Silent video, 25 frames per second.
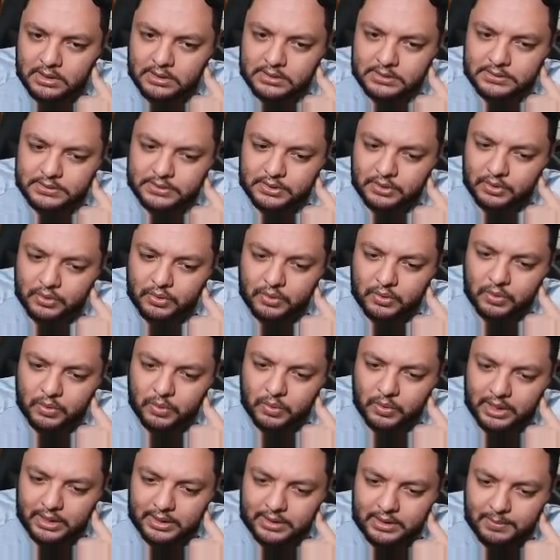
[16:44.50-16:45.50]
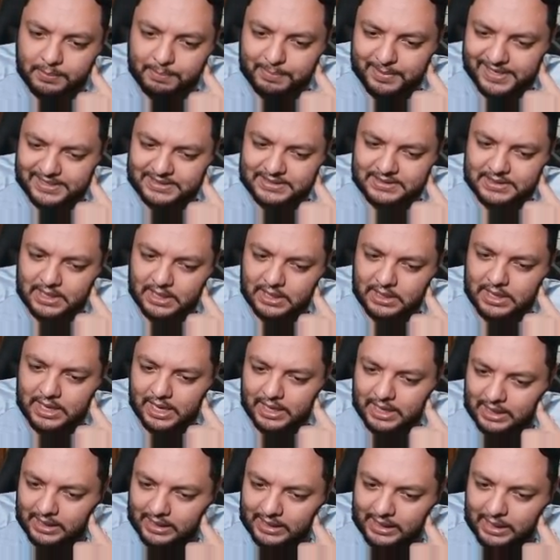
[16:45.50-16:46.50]
So the best thing
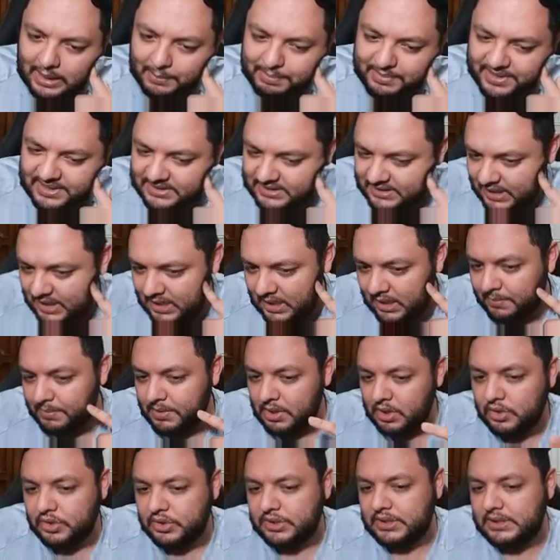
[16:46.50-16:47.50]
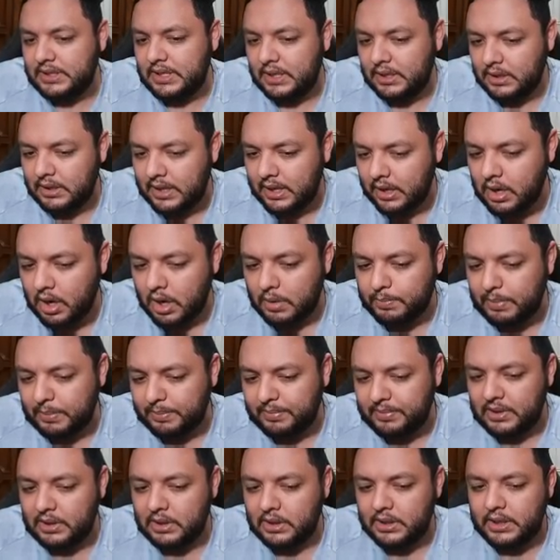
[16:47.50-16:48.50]
that can happen is him using the, the Garp
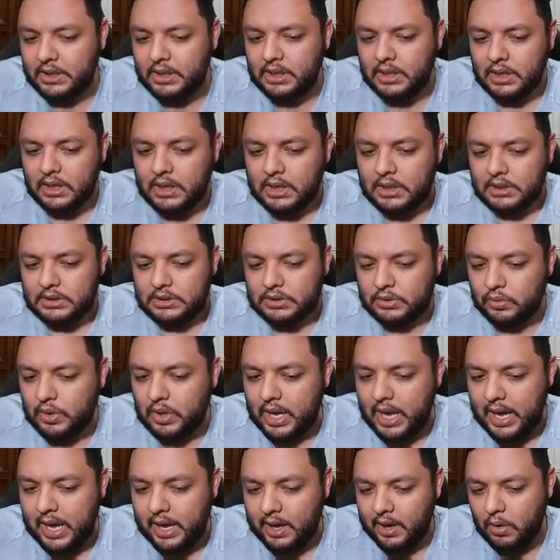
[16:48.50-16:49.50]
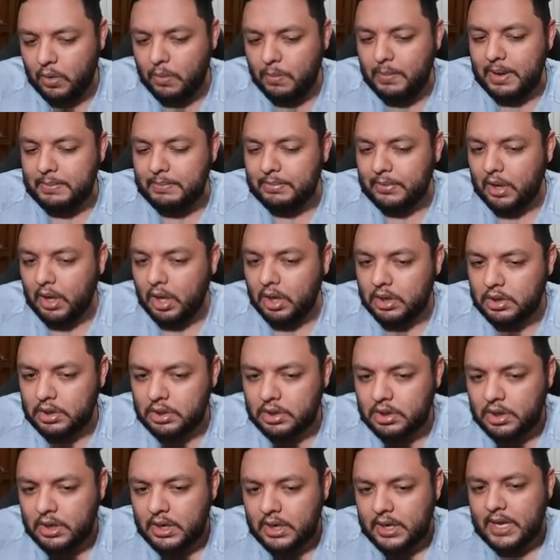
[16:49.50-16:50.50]
ability to KO my
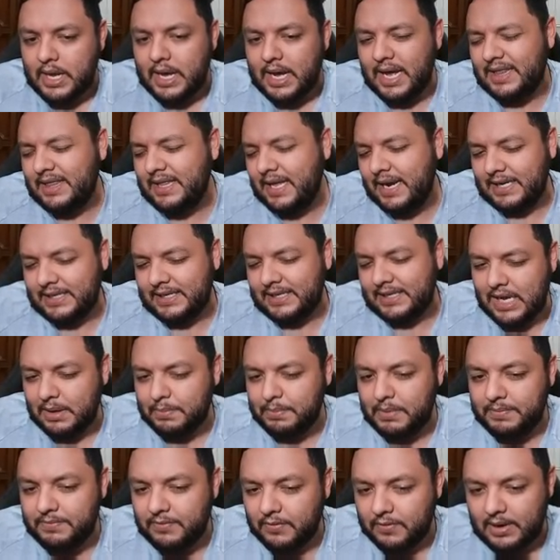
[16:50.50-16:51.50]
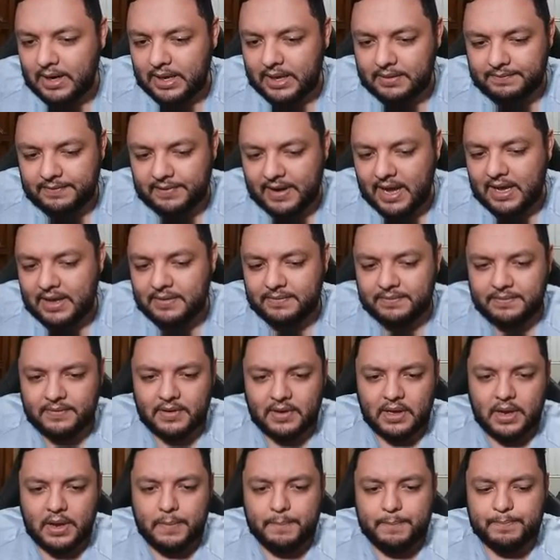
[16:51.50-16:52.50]
blocker and then attack me for like five.
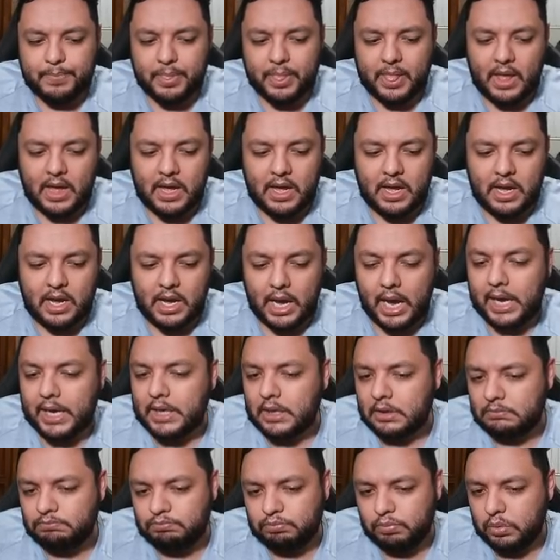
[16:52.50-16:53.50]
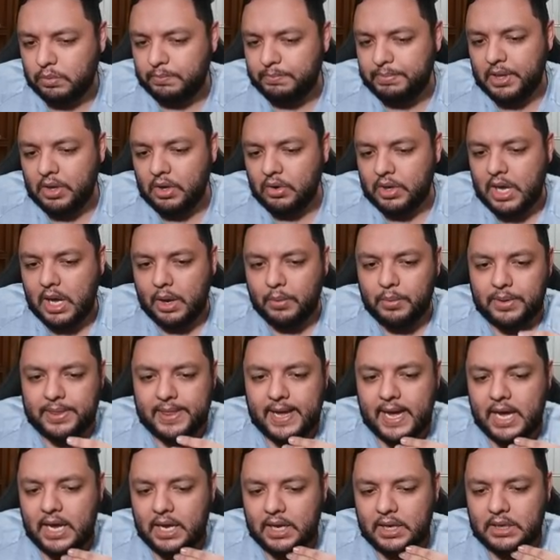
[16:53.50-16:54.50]
Uh, I would be okay with
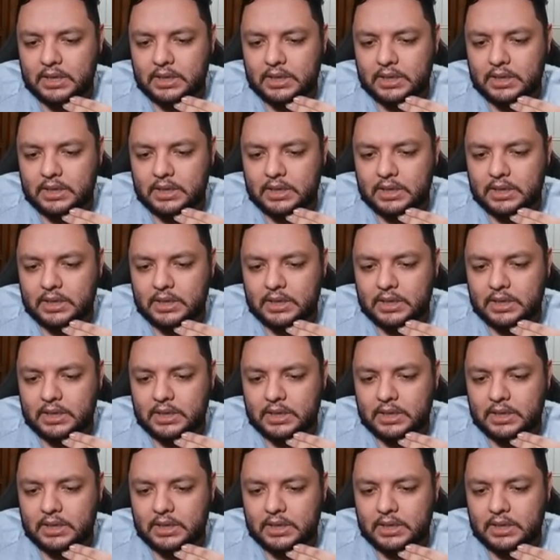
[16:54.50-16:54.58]
that.